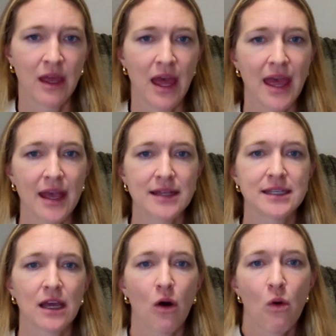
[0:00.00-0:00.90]
And
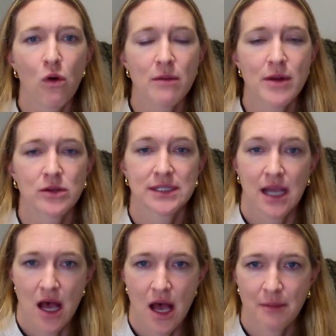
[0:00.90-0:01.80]
hormones
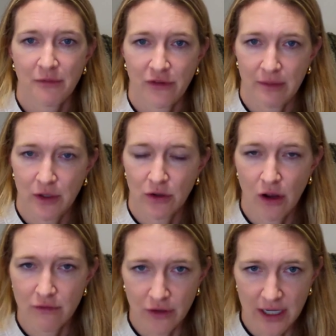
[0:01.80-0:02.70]
come from your
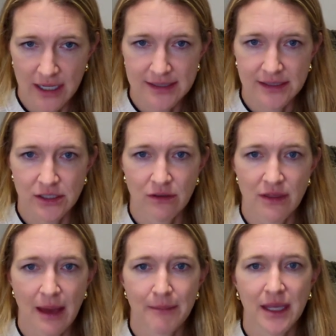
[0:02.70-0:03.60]
ovaries. So
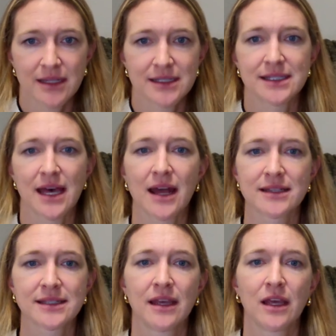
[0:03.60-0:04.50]
that means
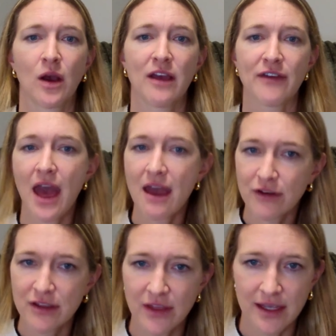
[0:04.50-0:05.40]
that if
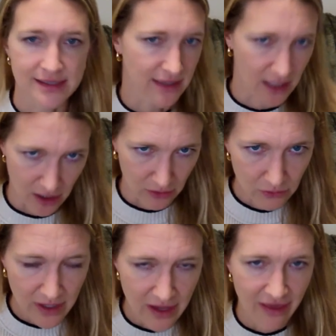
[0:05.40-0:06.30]
everything is
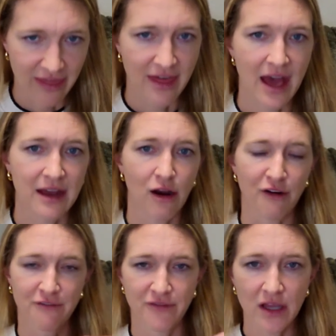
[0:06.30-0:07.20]
low, that
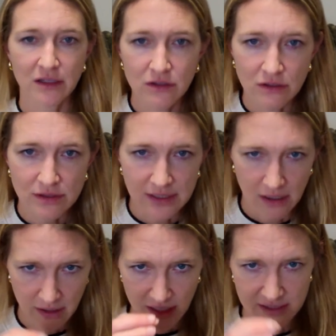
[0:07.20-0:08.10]
our follicles
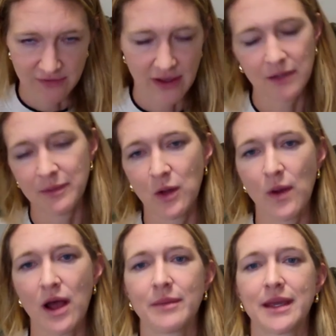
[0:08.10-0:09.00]
are not developing
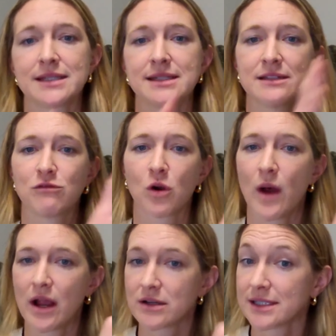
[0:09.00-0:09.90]
well because it
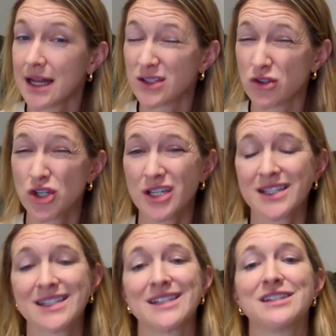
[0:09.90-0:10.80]
requires estrogen
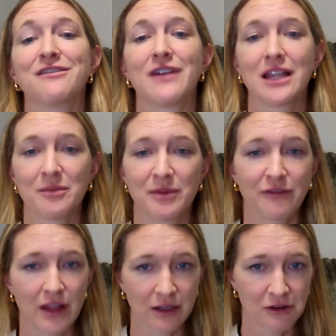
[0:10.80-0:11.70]
to develop a
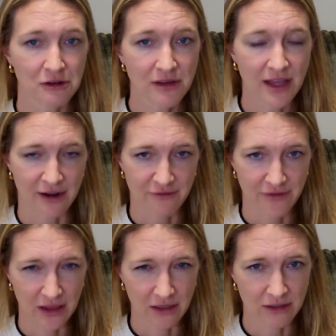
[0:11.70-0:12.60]
follicle, and a
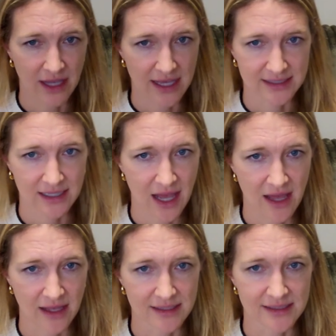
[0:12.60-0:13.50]
follicle has an
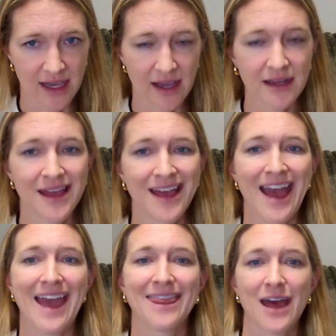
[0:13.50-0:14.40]
egg inside,
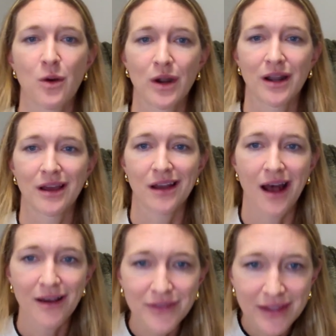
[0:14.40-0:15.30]
and that we're not
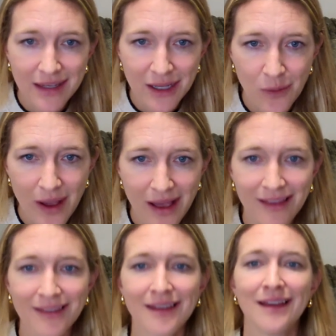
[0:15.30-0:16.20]
ovulating
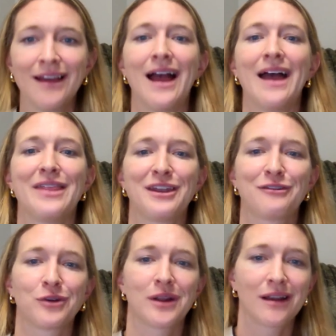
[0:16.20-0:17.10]
well. And then
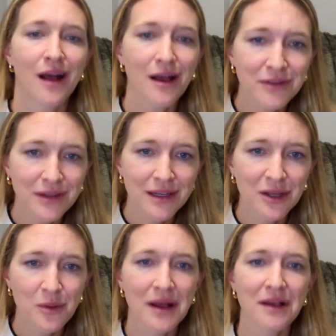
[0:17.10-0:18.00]
if we're not
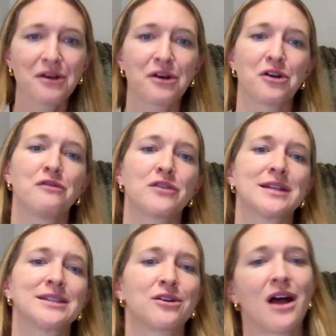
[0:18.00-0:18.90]
ovulating well, our
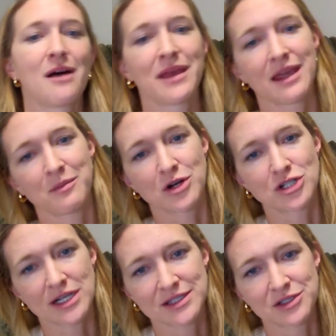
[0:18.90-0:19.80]
ovaries are not making
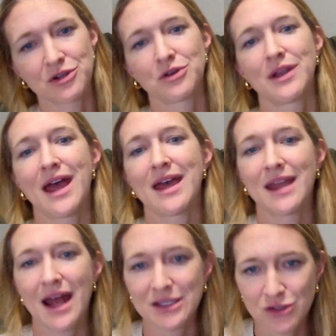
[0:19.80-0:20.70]
progesterone and
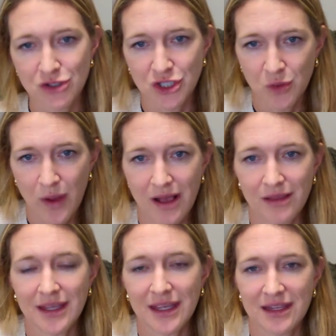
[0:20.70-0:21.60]
estrogen
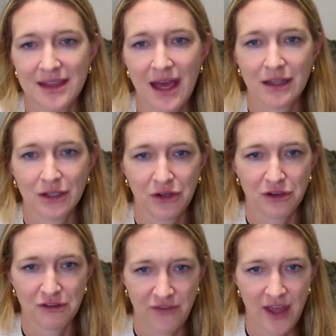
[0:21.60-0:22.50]
well in that
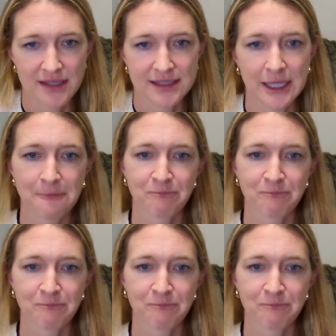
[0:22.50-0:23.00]
luteal phase.